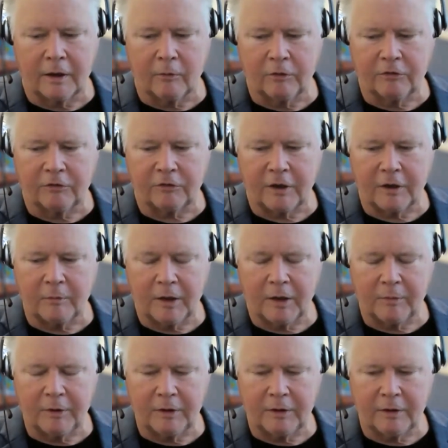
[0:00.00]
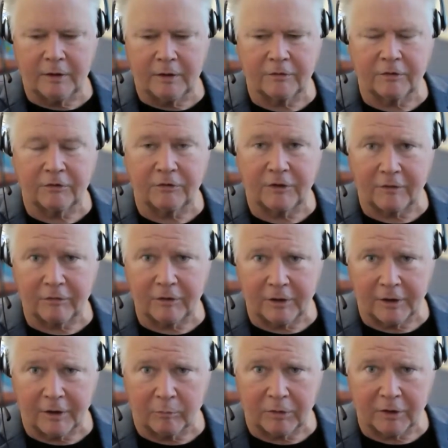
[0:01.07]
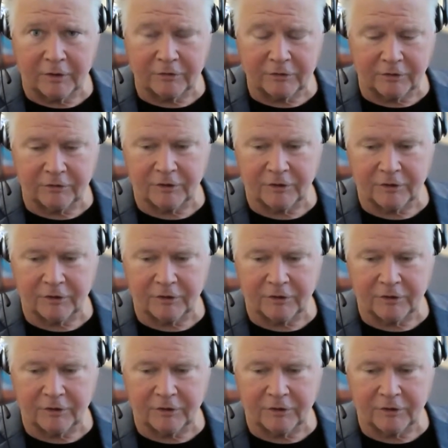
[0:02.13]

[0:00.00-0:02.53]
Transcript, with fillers: I would say maybe it's definitely a plus.